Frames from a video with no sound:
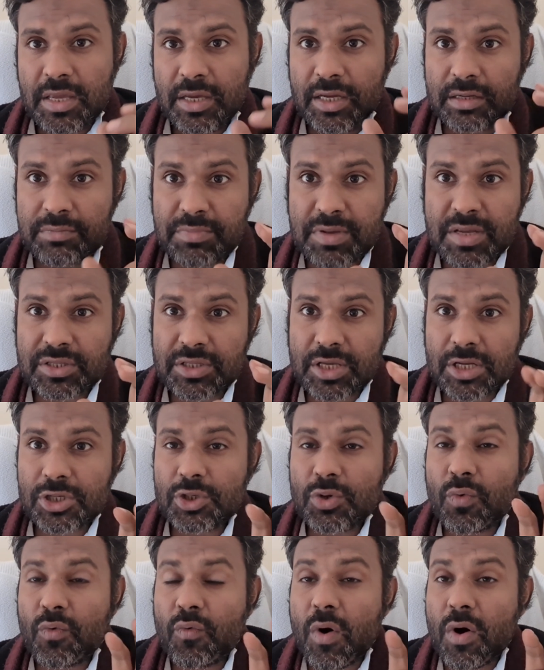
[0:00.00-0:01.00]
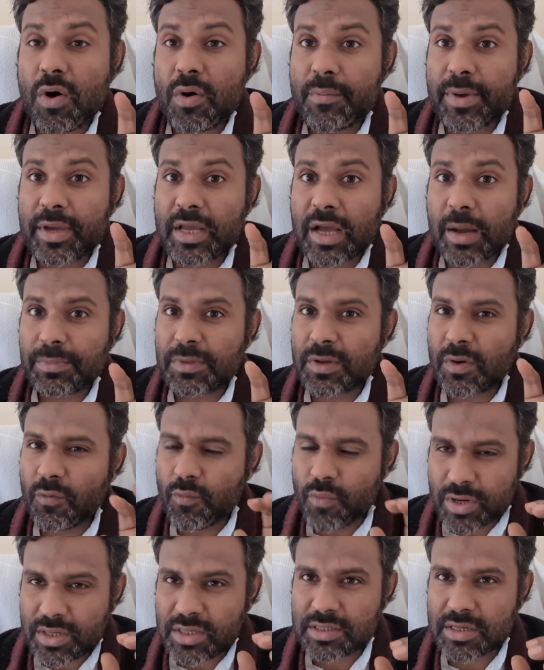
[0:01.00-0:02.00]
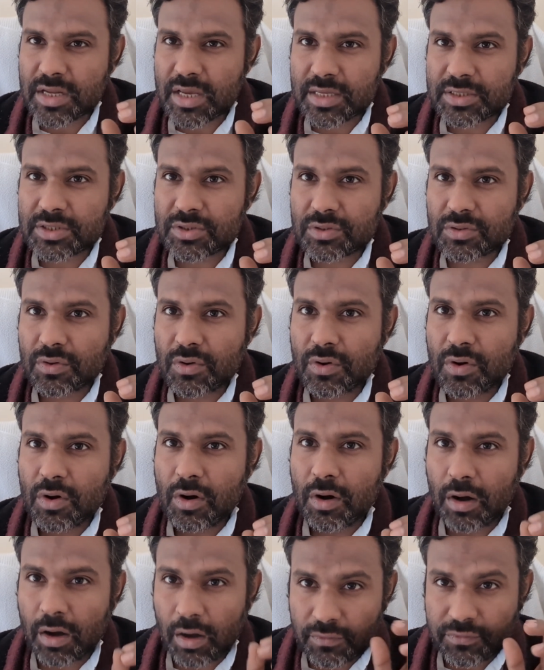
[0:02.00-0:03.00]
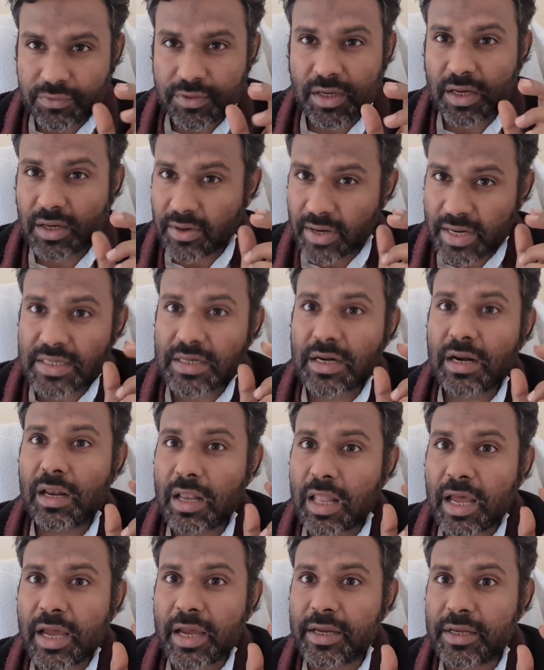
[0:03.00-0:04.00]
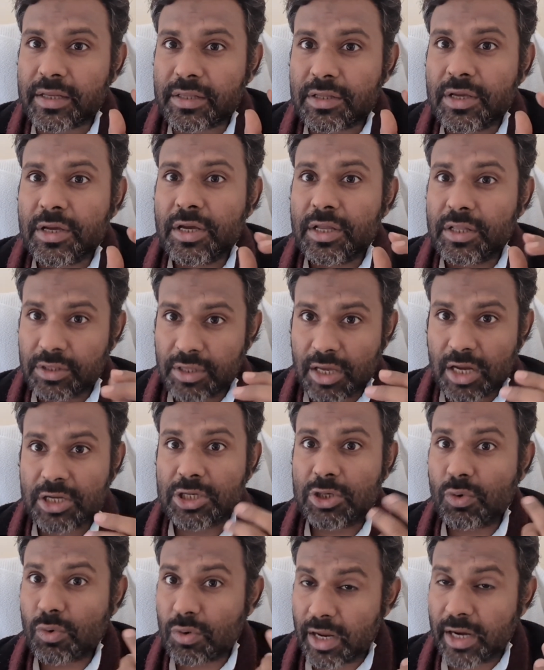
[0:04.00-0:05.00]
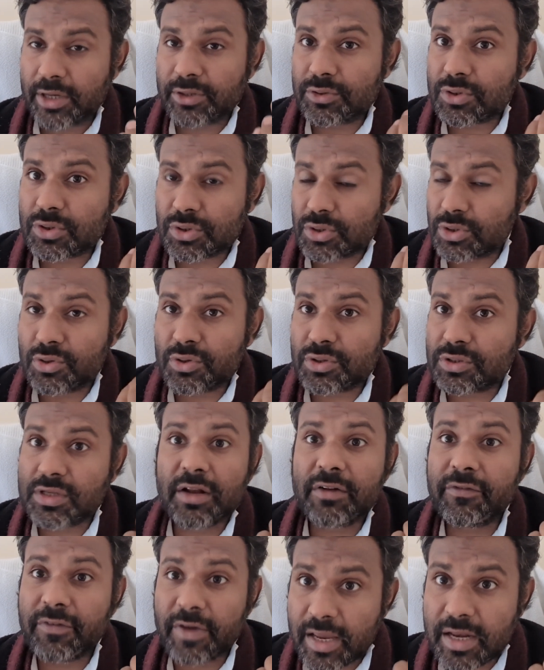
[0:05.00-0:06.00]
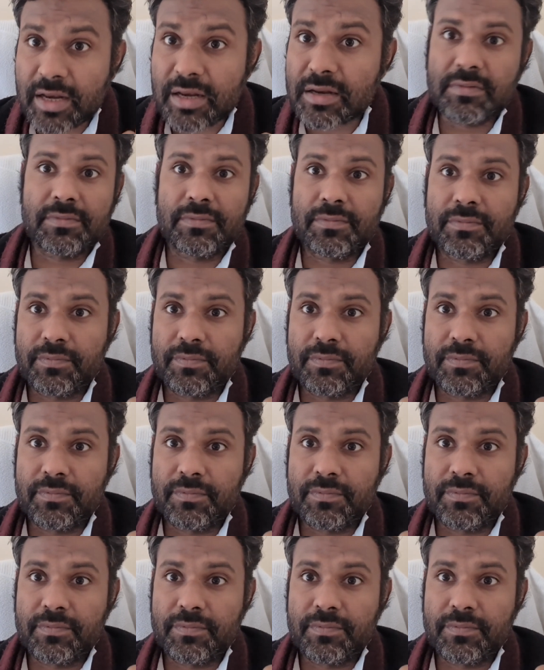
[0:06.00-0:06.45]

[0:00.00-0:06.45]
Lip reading: It means that you become the witness of the greater light that you would like to see yourself as.